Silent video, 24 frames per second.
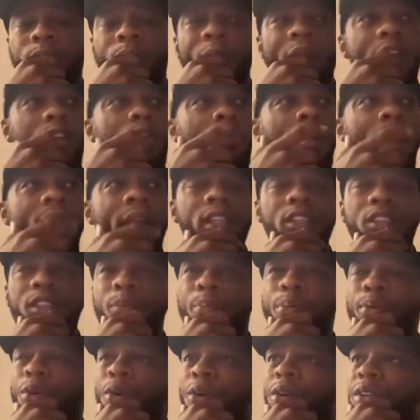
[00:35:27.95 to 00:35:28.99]
Why nobody
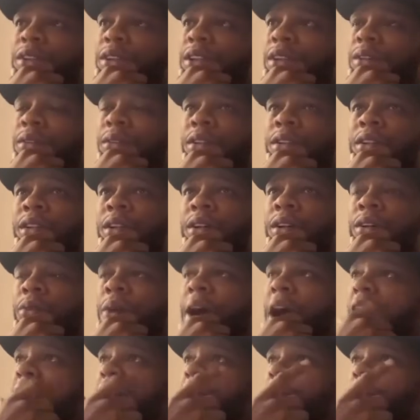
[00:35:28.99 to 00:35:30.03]
supporting her?
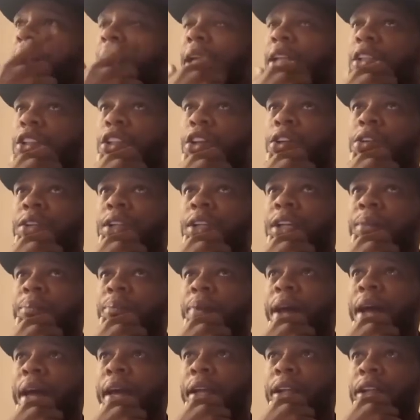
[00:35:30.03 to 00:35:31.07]
Why everybody turning their
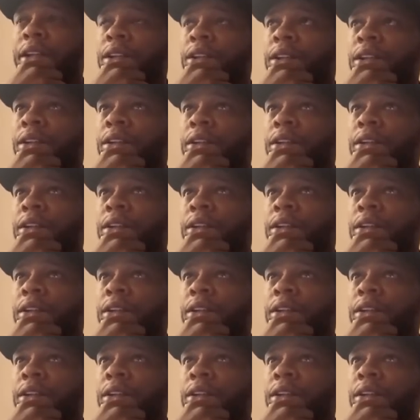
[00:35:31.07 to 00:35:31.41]
back?